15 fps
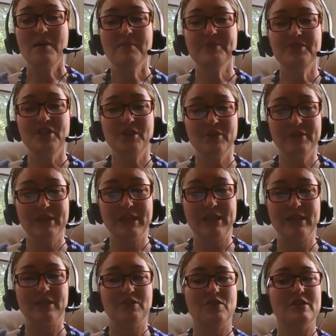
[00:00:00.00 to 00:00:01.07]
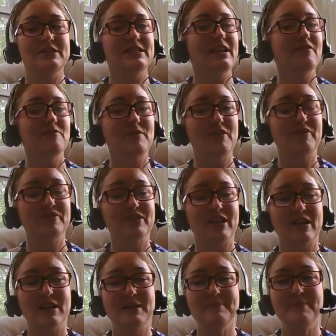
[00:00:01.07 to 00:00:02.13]
Generally, trust in government over
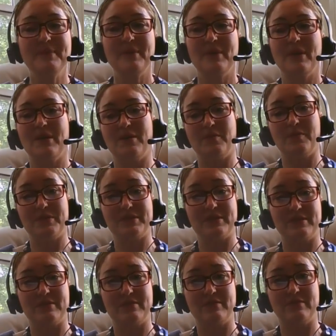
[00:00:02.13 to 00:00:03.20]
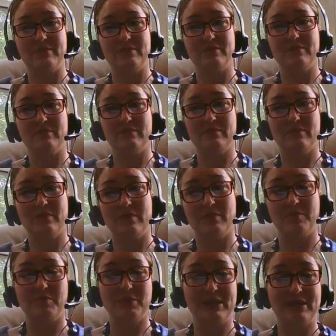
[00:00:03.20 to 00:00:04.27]
time was
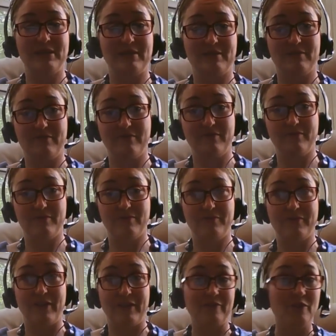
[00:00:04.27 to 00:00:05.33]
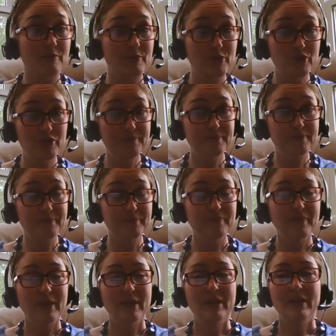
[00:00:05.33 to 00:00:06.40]
pretty favorable
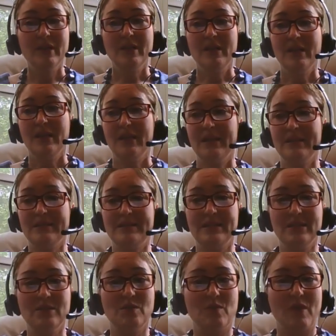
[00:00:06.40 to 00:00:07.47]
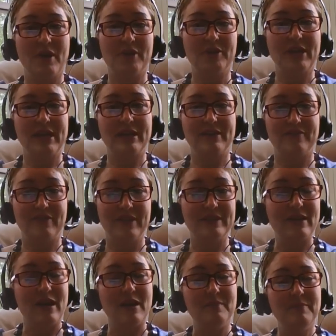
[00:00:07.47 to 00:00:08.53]
until Watergate and
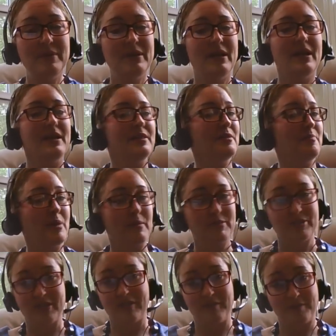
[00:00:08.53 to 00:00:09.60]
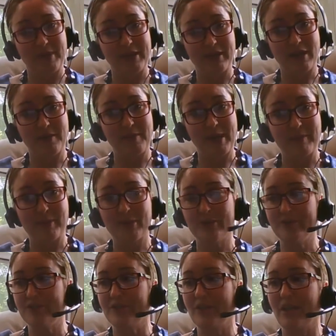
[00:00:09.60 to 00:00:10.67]
Vietnam and the publishing of the Pentagon
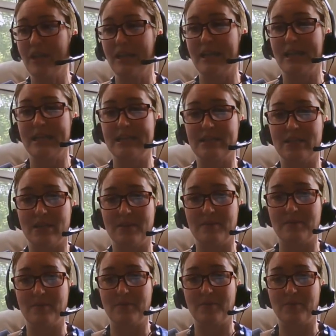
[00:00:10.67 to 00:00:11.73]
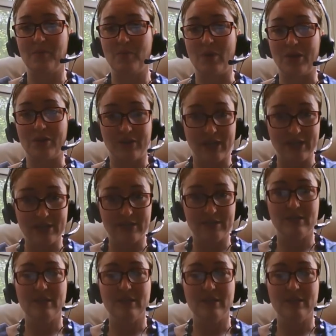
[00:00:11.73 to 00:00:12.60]
Papers and Watergate.